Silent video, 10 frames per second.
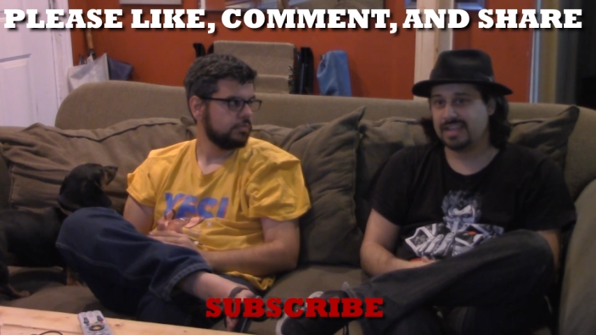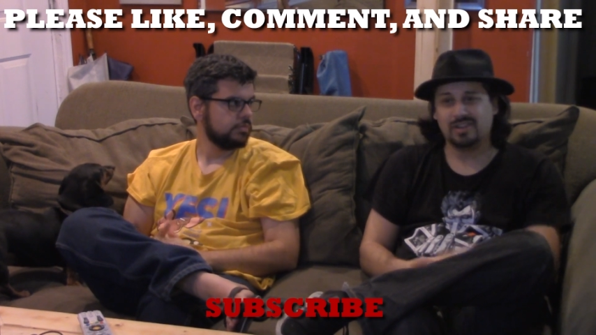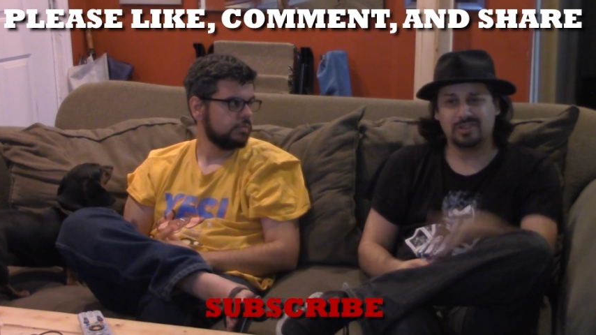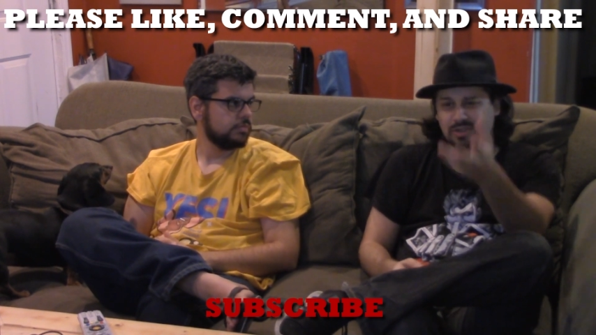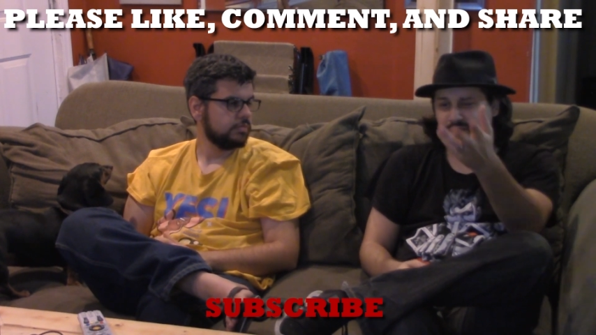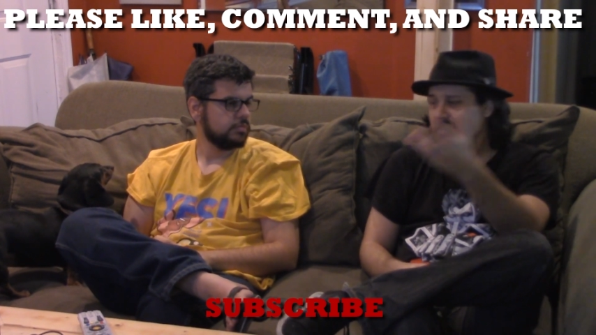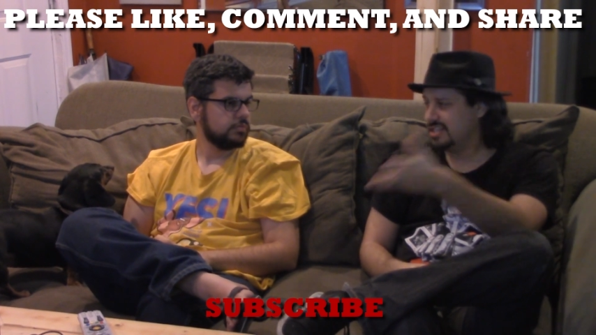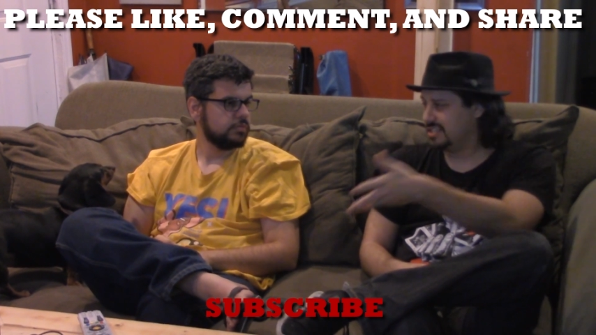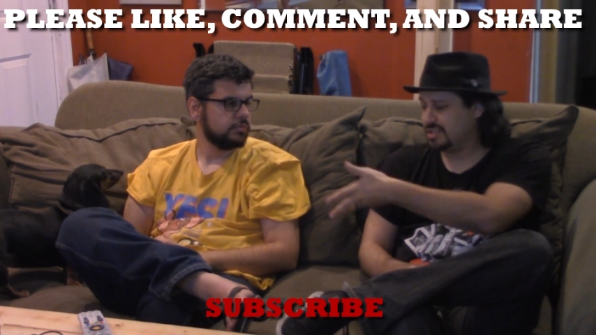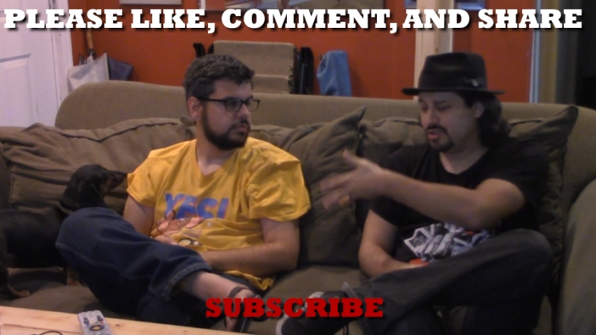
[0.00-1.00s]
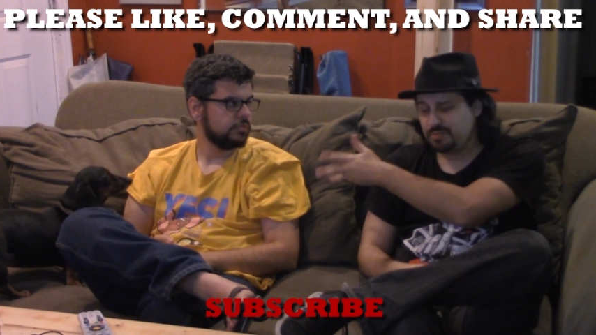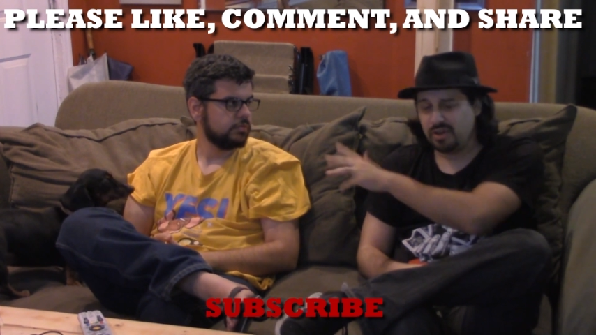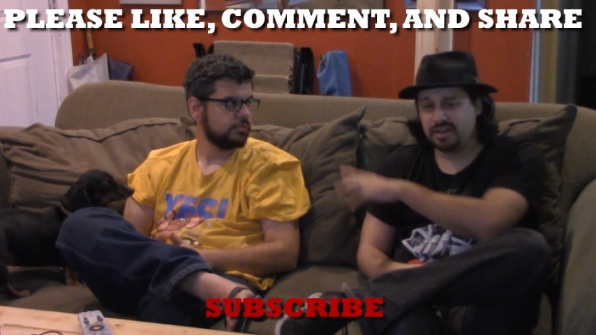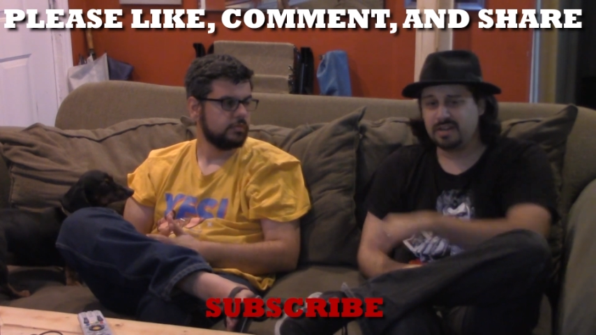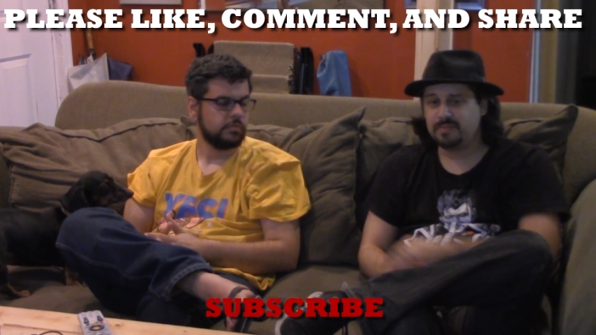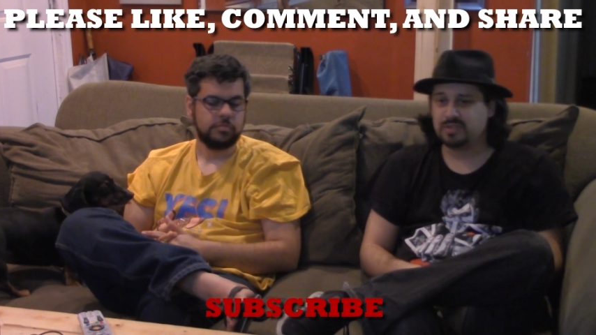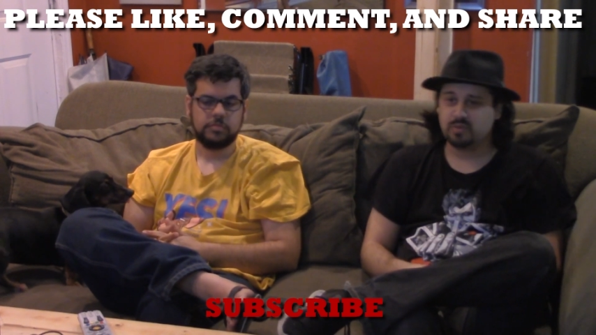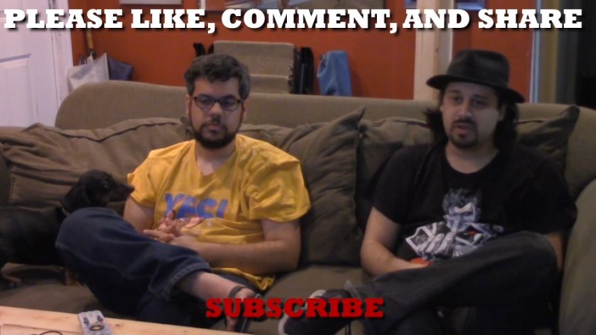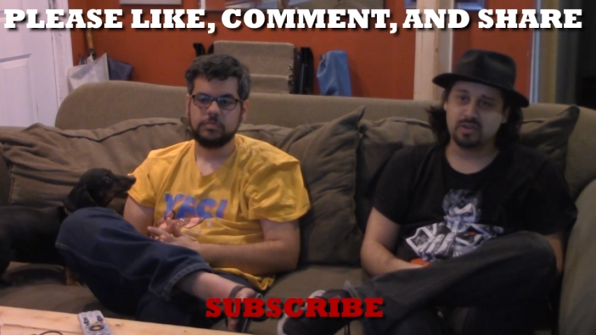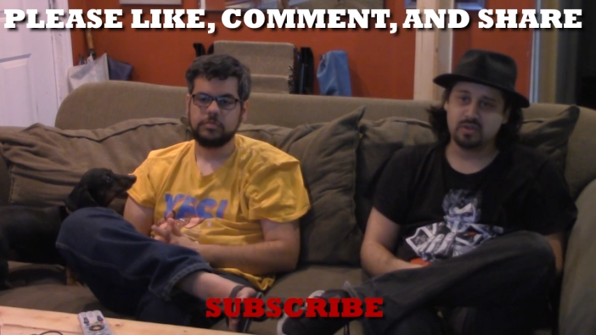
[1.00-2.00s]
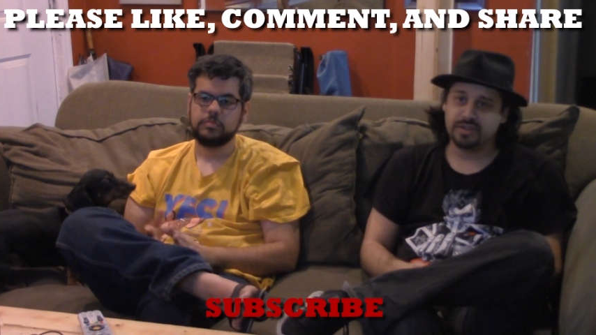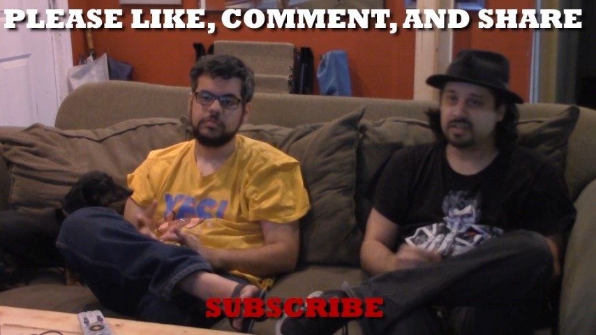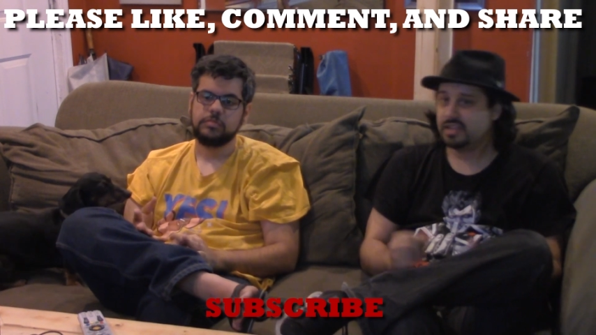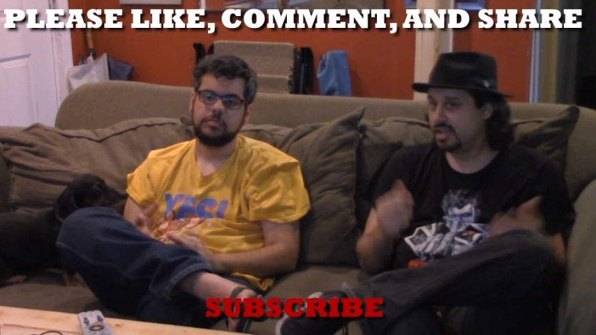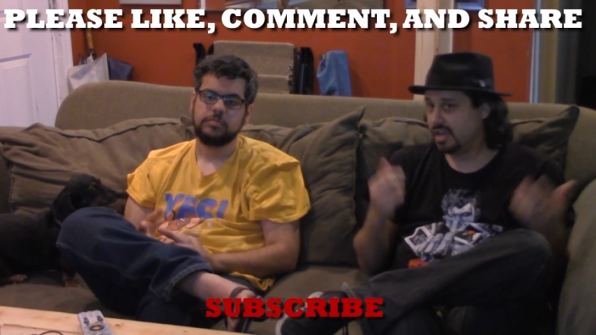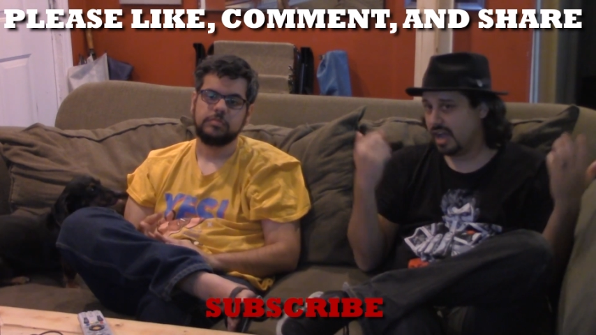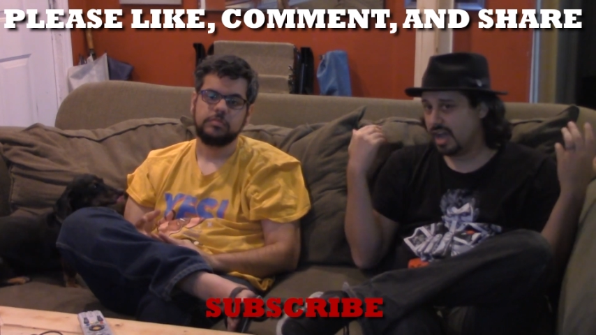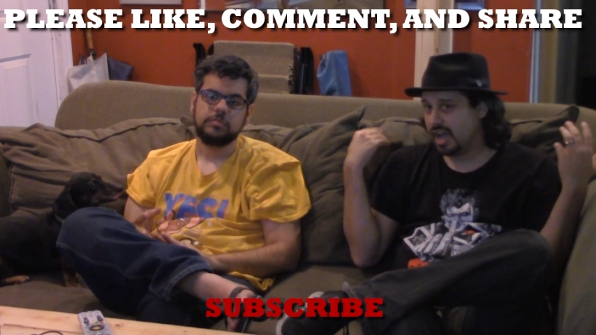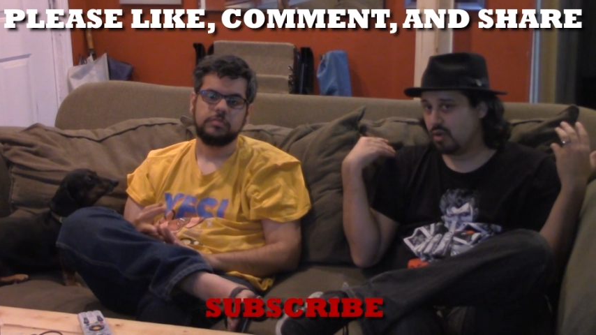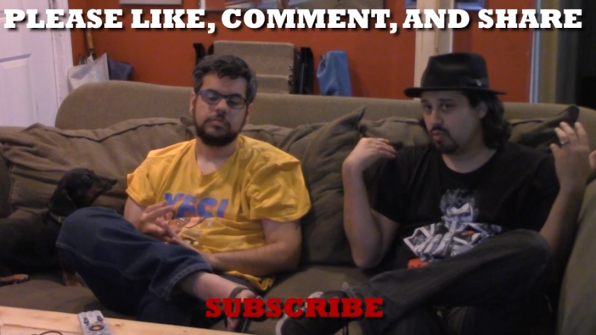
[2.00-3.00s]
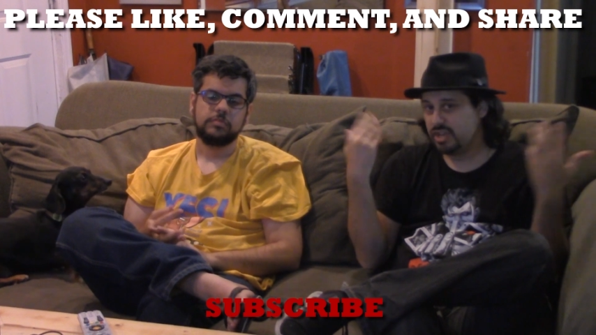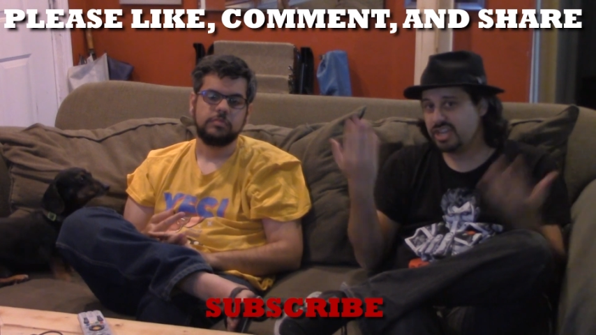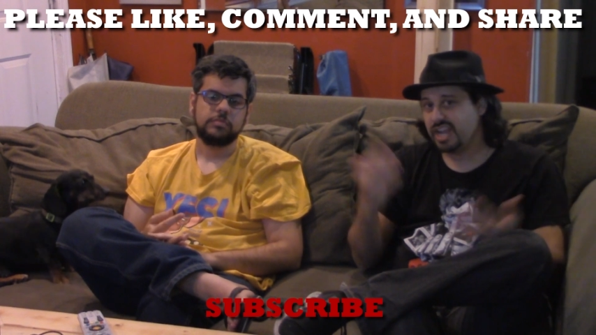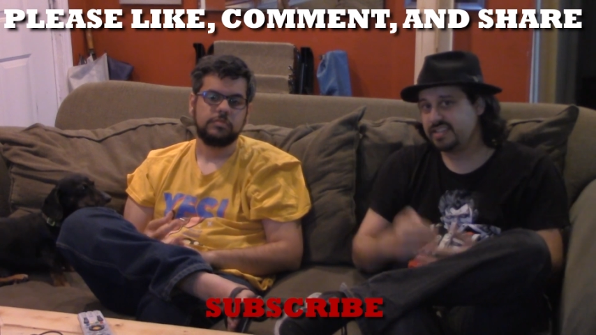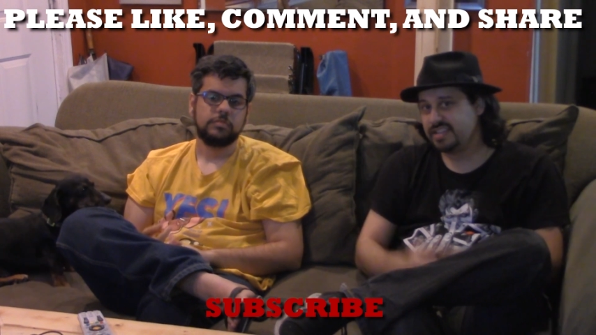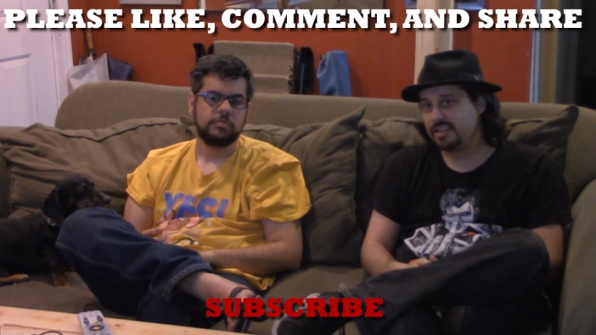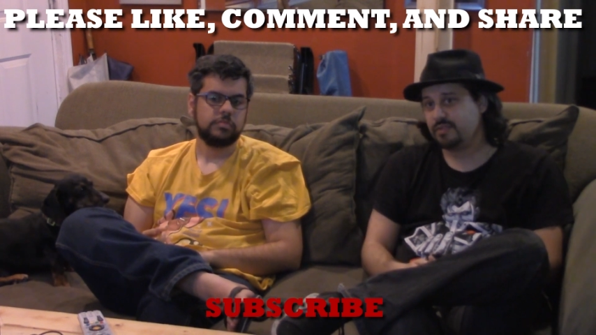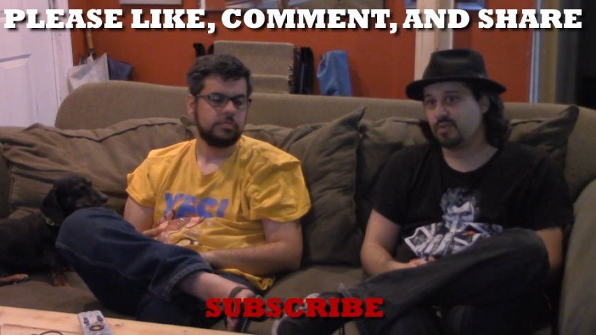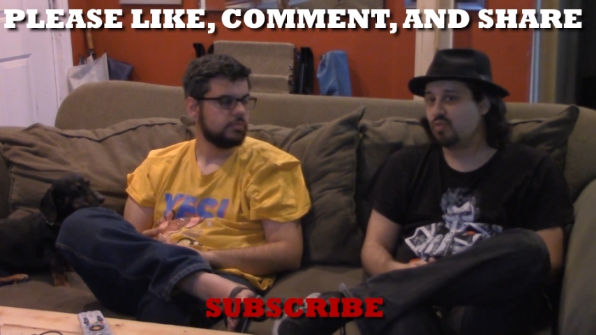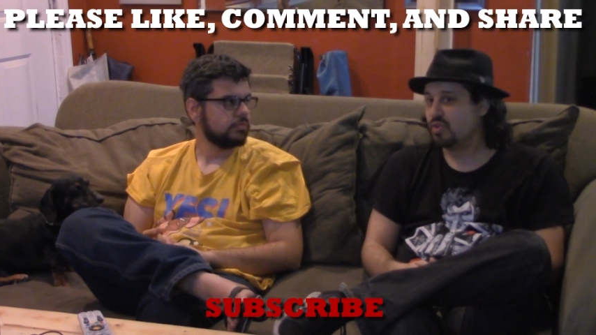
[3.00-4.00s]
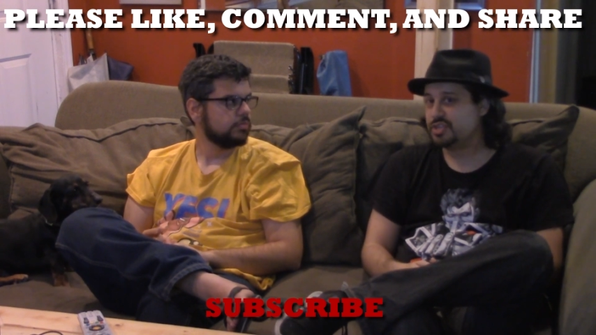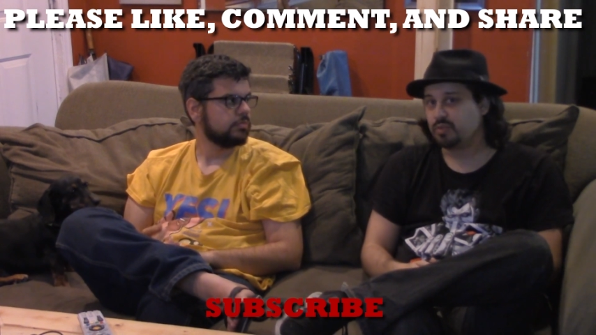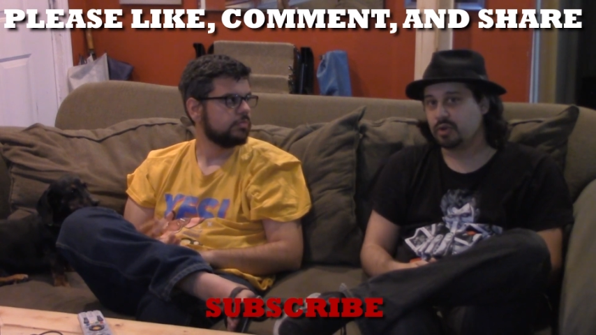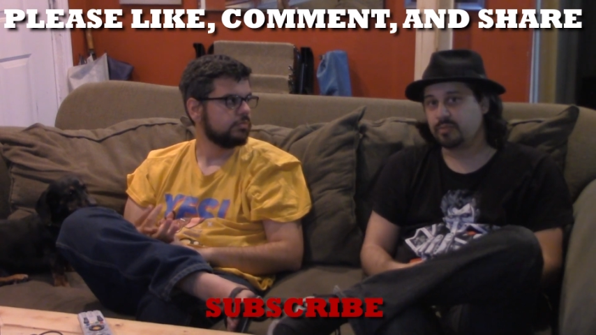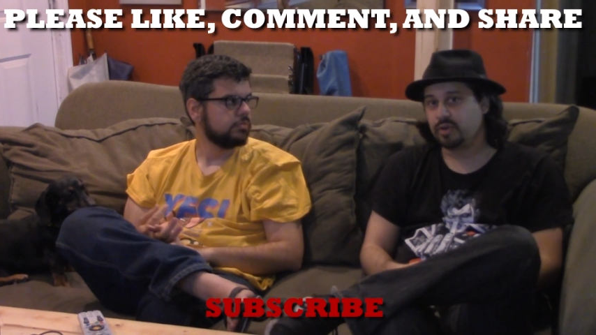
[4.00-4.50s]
Speaker 1: And also, because I know you brought it up as well, going, what do you guys think of the voice work?